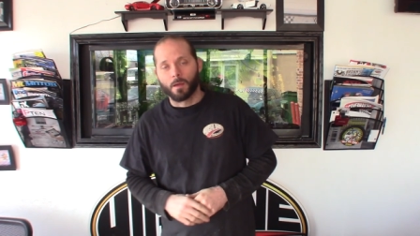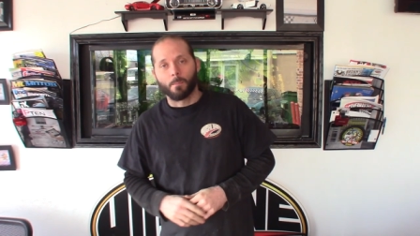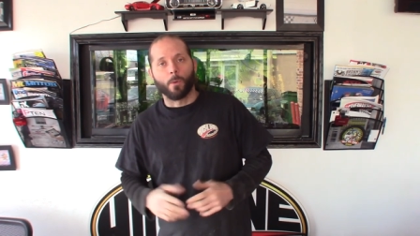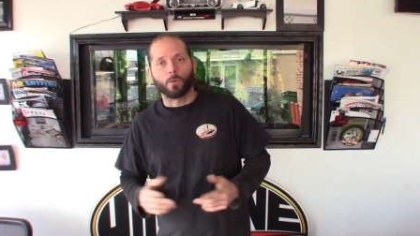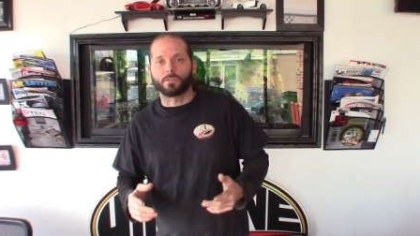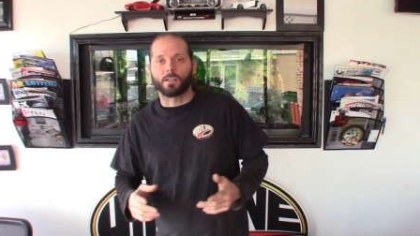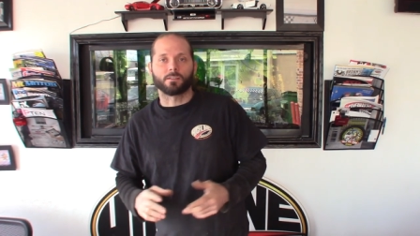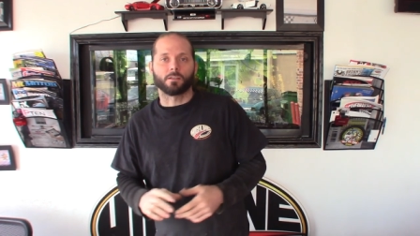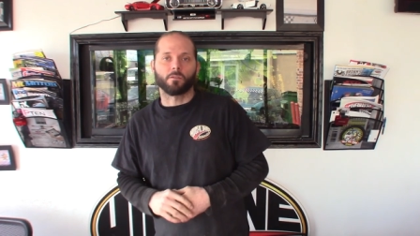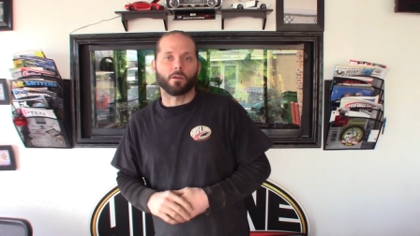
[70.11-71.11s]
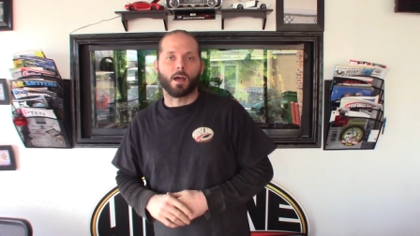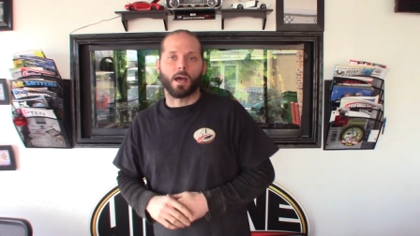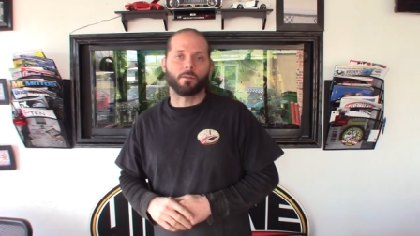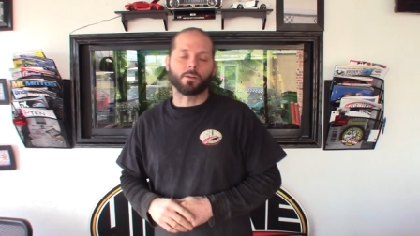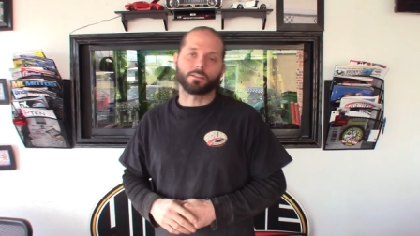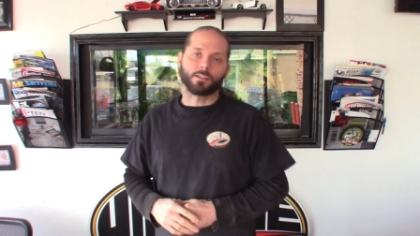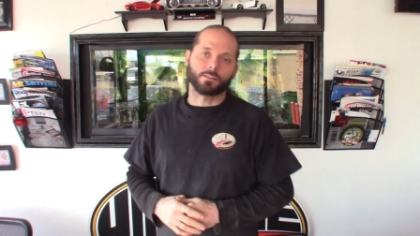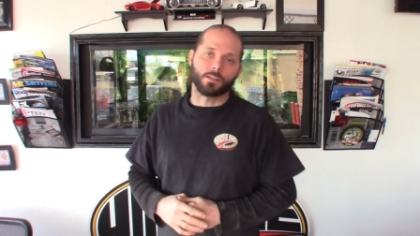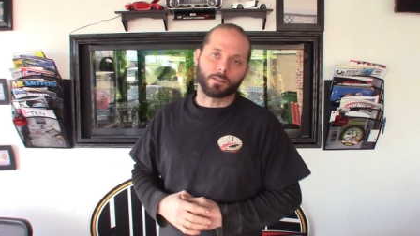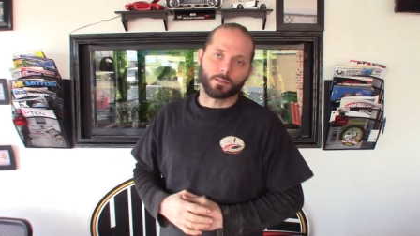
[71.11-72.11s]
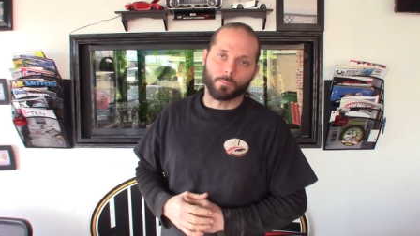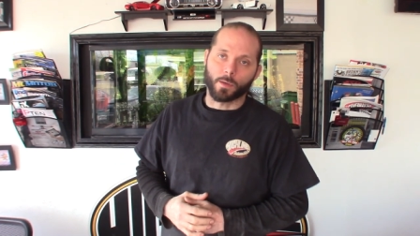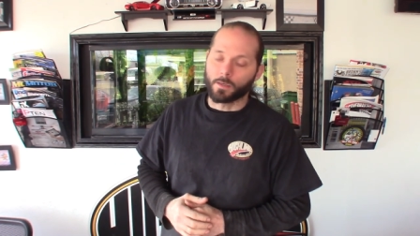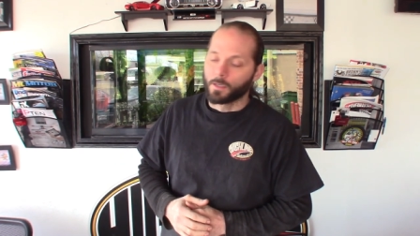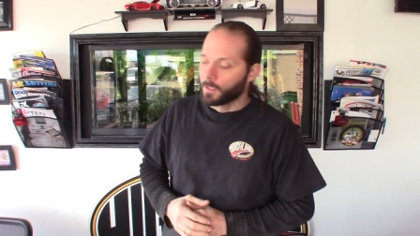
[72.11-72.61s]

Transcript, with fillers: most of that stuff I already stay stocked up on.